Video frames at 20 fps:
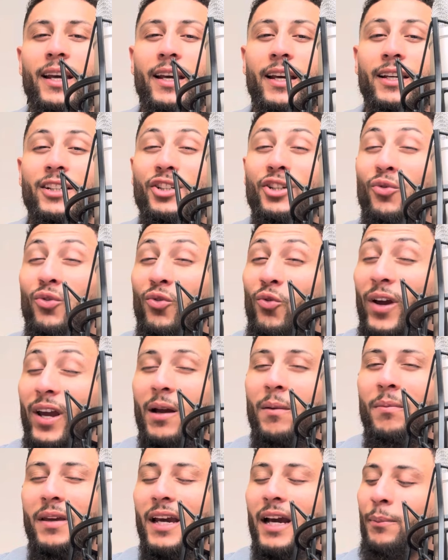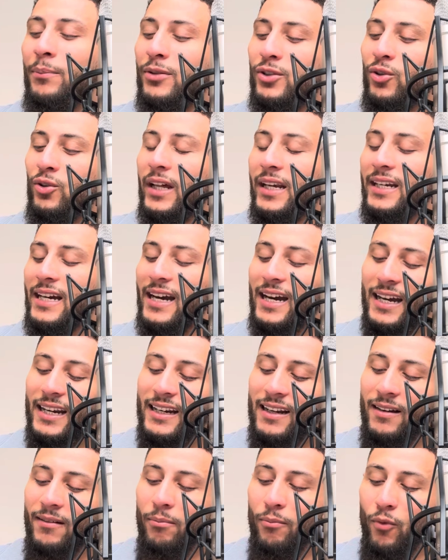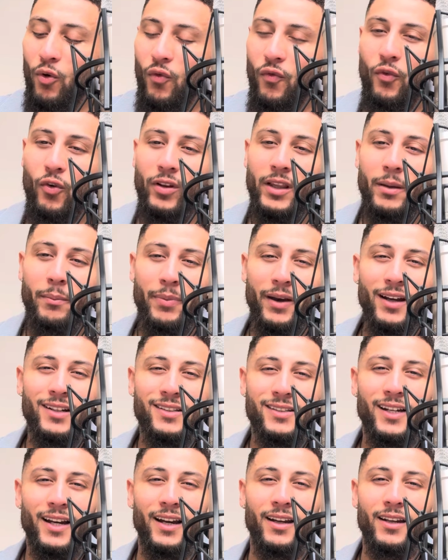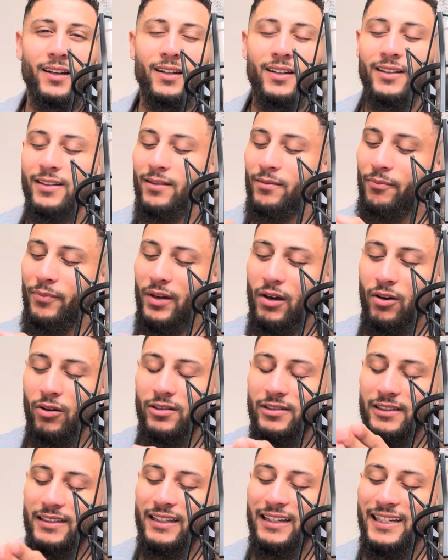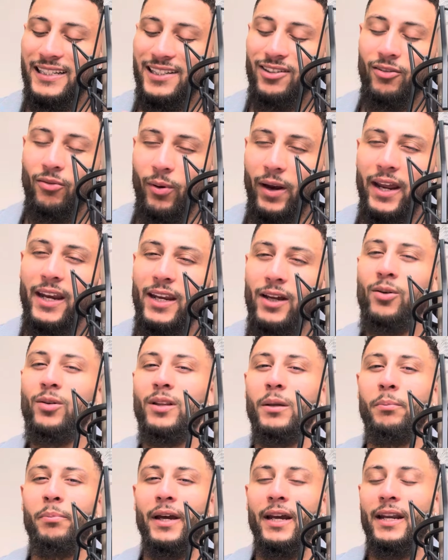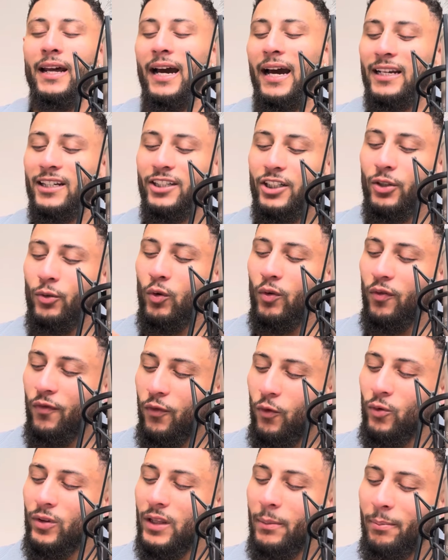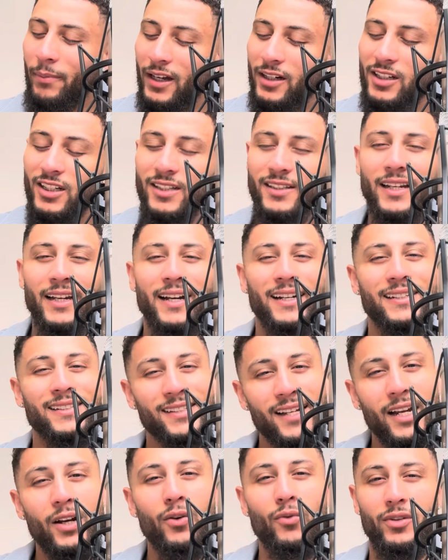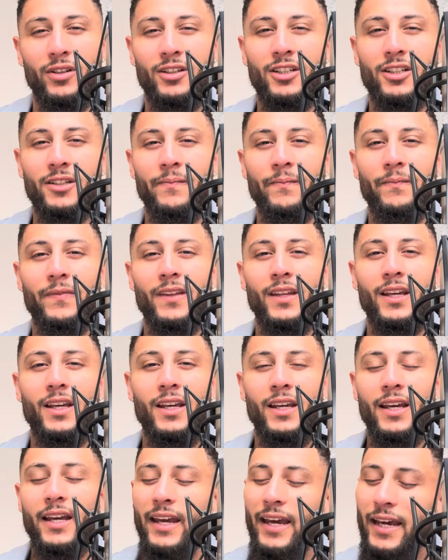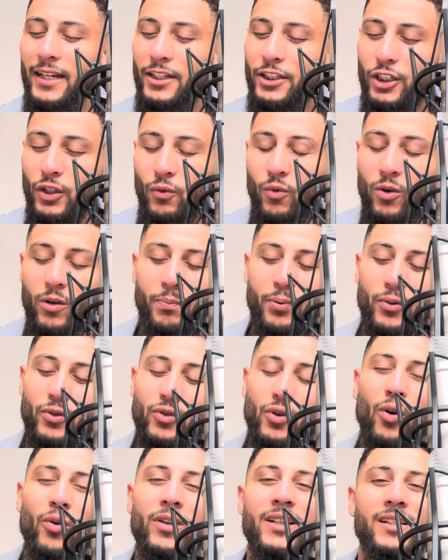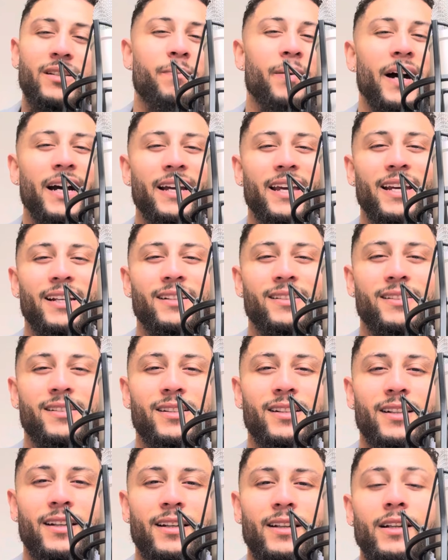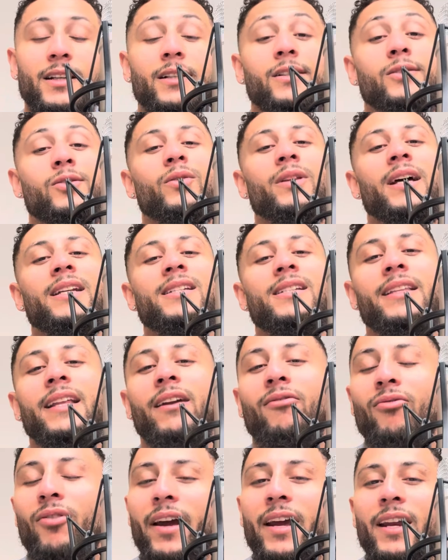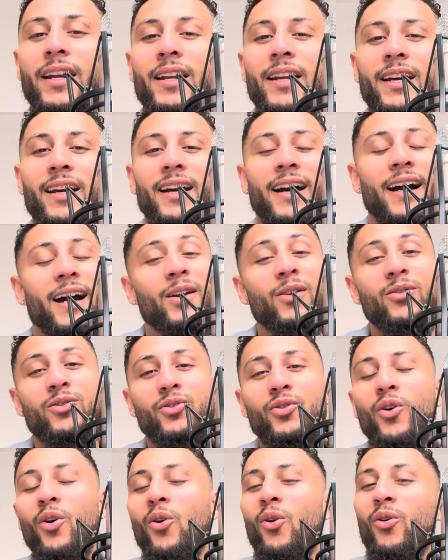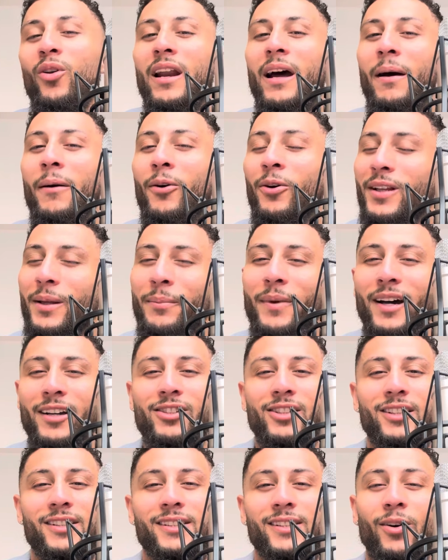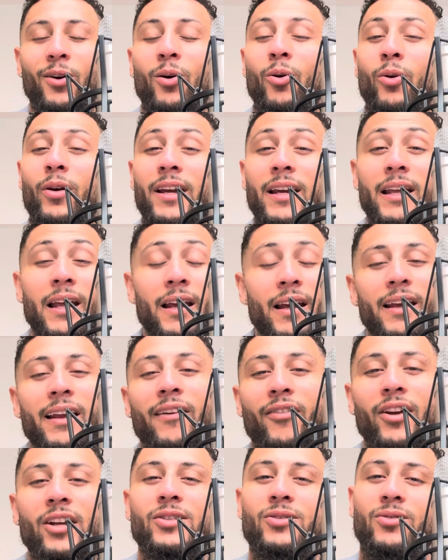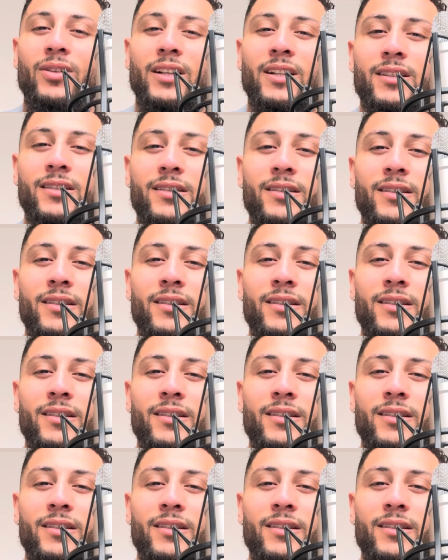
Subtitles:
She would wake me up so that I can move on the bedside because it's raining on the bed, and she would fold the mattress like a sandwich, and she would put all these buckets so that the rain cannot go on the mattress or it rains on us.